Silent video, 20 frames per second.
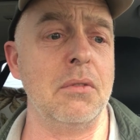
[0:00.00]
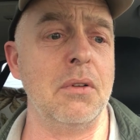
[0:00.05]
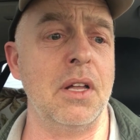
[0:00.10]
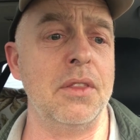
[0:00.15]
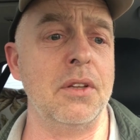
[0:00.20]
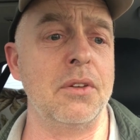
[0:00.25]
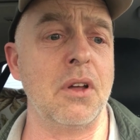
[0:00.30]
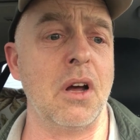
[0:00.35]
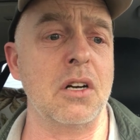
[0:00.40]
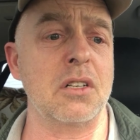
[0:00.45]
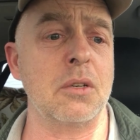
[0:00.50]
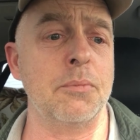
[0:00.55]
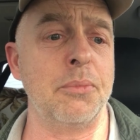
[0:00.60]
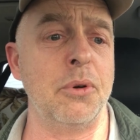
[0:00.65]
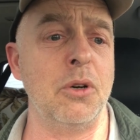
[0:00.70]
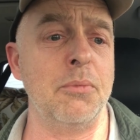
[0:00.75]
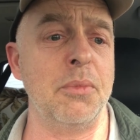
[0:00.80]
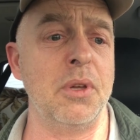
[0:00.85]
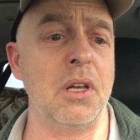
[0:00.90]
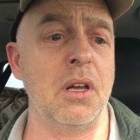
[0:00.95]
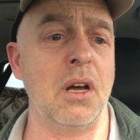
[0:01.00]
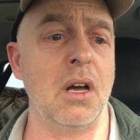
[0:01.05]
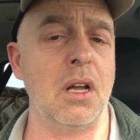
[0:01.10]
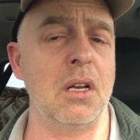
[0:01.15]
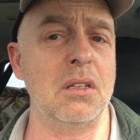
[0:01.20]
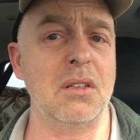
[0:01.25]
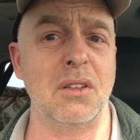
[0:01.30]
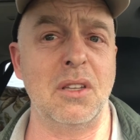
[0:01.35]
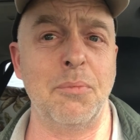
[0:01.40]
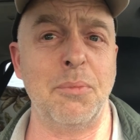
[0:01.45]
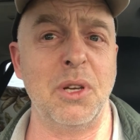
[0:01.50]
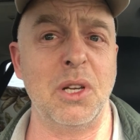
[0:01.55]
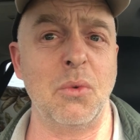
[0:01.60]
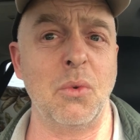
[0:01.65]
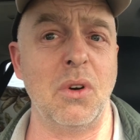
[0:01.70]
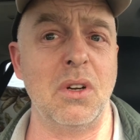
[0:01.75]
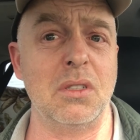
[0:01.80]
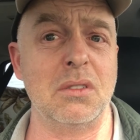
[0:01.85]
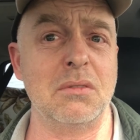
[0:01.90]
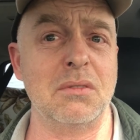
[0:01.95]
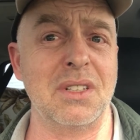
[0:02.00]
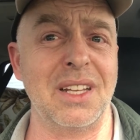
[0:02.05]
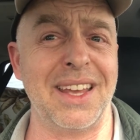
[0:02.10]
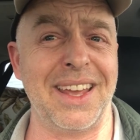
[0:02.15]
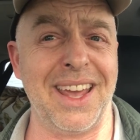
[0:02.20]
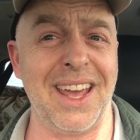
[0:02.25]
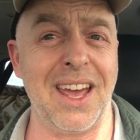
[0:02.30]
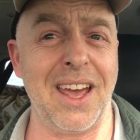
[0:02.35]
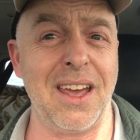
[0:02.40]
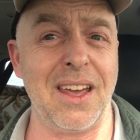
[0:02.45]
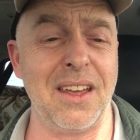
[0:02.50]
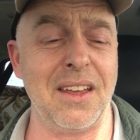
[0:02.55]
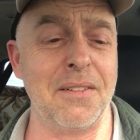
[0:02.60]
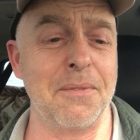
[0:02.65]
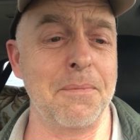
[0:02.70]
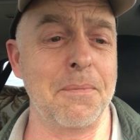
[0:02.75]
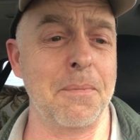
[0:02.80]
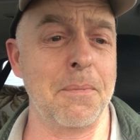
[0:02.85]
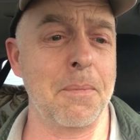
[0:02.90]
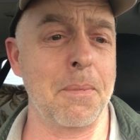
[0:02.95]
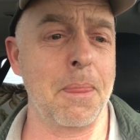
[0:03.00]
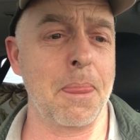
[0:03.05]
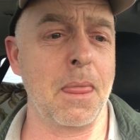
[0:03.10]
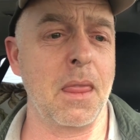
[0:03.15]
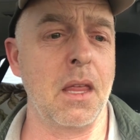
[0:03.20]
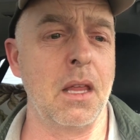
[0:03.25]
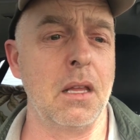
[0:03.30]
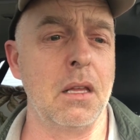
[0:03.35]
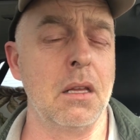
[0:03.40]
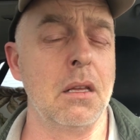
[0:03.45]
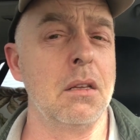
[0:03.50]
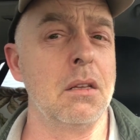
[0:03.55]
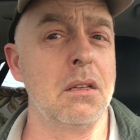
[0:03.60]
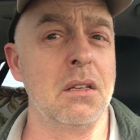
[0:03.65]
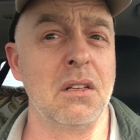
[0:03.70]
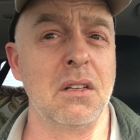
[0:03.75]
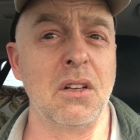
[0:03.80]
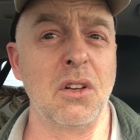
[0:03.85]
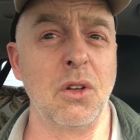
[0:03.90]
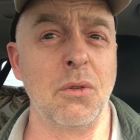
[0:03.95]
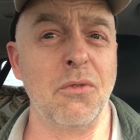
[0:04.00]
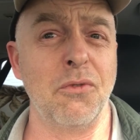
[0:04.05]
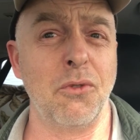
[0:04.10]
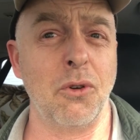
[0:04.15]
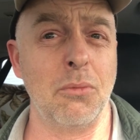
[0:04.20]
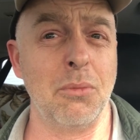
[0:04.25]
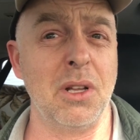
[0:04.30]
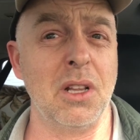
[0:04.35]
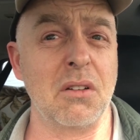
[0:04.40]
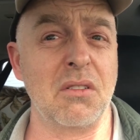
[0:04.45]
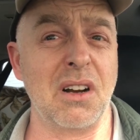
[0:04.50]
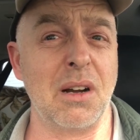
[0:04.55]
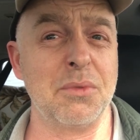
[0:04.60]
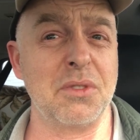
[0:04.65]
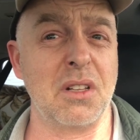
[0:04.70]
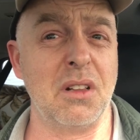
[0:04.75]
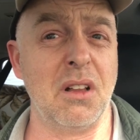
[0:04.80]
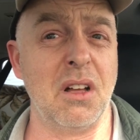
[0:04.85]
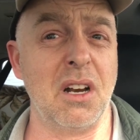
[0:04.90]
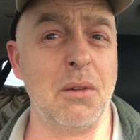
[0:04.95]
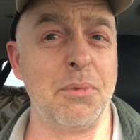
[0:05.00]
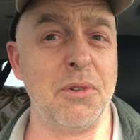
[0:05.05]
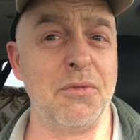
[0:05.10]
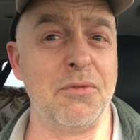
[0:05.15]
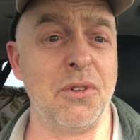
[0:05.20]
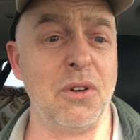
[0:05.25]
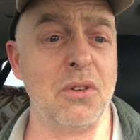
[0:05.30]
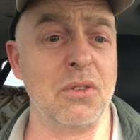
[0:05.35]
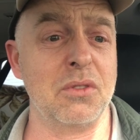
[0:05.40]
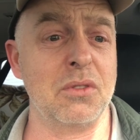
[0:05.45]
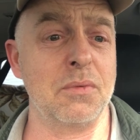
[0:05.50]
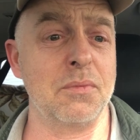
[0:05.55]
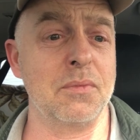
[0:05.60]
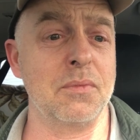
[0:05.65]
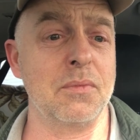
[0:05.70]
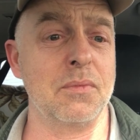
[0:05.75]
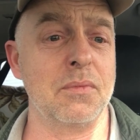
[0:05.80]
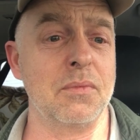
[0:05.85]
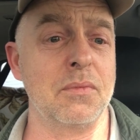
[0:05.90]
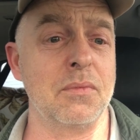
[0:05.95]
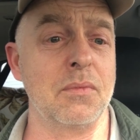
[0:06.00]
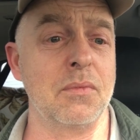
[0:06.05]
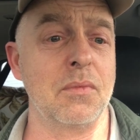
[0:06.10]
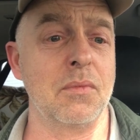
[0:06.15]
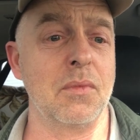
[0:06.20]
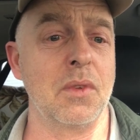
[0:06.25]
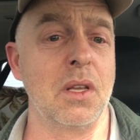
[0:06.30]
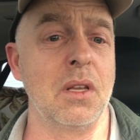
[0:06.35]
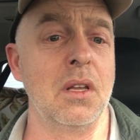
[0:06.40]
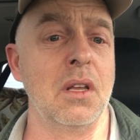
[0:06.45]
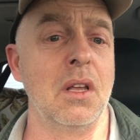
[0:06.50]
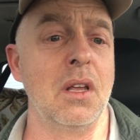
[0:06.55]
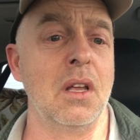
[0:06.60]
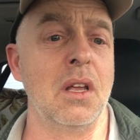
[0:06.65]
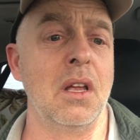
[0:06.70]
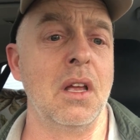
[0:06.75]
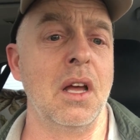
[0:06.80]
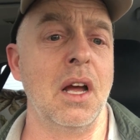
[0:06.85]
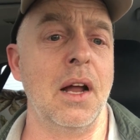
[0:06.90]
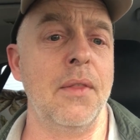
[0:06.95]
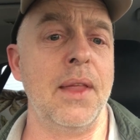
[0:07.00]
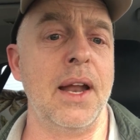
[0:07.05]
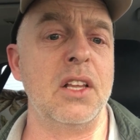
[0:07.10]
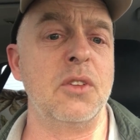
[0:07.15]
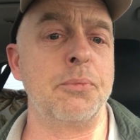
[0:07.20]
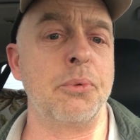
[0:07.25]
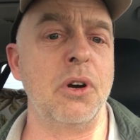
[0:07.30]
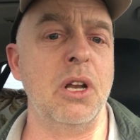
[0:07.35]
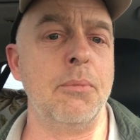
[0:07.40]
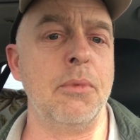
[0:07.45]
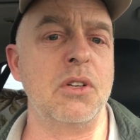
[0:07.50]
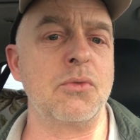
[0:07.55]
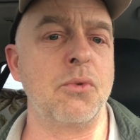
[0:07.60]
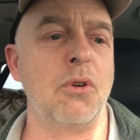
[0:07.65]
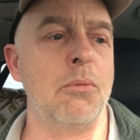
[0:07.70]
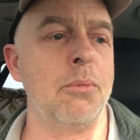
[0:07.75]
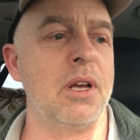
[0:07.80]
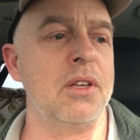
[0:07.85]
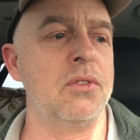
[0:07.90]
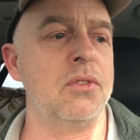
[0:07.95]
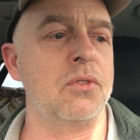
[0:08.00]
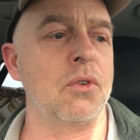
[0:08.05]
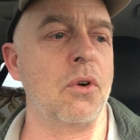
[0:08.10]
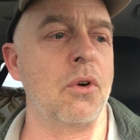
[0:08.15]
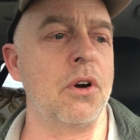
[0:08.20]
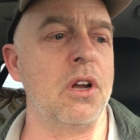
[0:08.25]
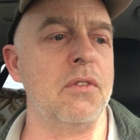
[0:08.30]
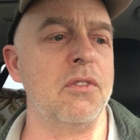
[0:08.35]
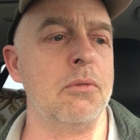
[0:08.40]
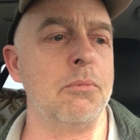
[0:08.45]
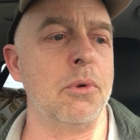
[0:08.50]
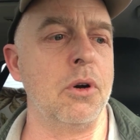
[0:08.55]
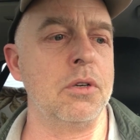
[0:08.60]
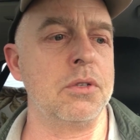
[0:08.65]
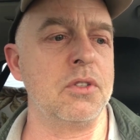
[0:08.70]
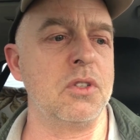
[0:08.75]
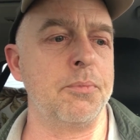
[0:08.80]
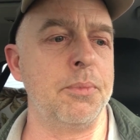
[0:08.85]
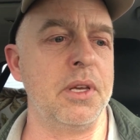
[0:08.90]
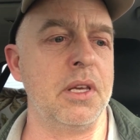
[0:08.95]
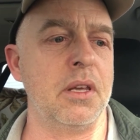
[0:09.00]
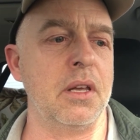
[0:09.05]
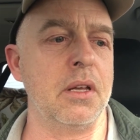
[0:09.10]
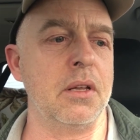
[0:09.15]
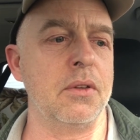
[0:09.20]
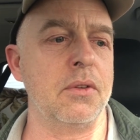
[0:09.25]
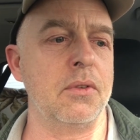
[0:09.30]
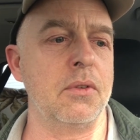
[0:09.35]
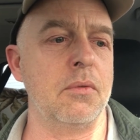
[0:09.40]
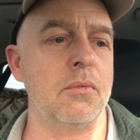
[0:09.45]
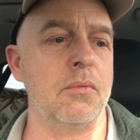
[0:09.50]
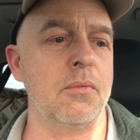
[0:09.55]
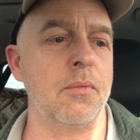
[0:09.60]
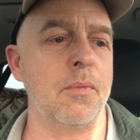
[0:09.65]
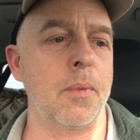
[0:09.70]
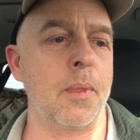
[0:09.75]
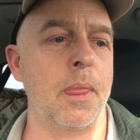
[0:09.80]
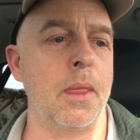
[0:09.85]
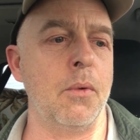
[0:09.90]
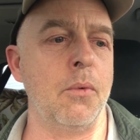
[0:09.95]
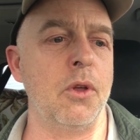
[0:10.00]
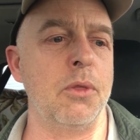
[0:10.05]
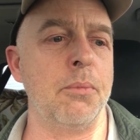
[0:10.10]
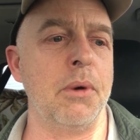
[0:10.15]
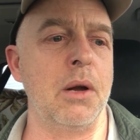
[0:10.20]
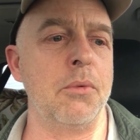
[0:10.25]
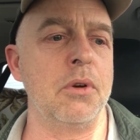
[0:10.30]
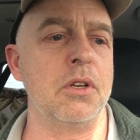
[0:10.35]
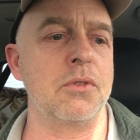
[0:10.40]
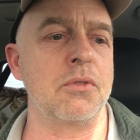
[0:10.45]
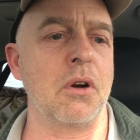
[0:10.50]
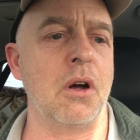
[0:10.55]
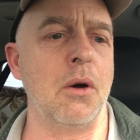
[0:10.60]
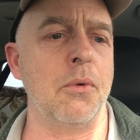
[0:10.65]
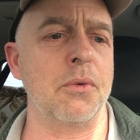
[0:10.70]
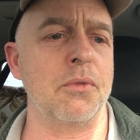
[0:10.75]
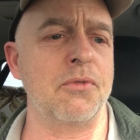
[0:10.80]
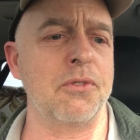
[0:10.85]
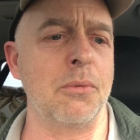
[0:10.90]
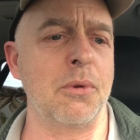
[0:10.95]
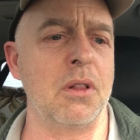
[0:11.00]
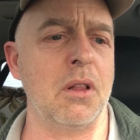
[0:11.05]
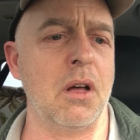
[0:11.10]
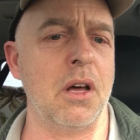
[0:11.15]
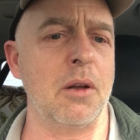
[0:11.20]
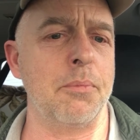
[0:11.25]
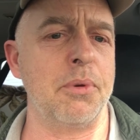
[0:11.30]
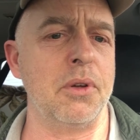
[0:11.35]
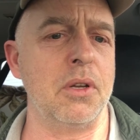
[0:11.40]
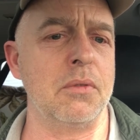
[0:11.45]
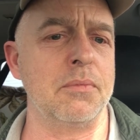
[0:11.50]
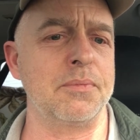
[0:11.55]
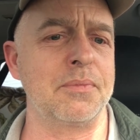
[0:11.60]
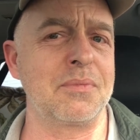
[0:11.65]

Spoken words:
and the doctor put me on the big one, K. 4 milligrams Klonopin, folks. And that is pretty much where my story of emergence begins, with my withdrawal from Klonopin.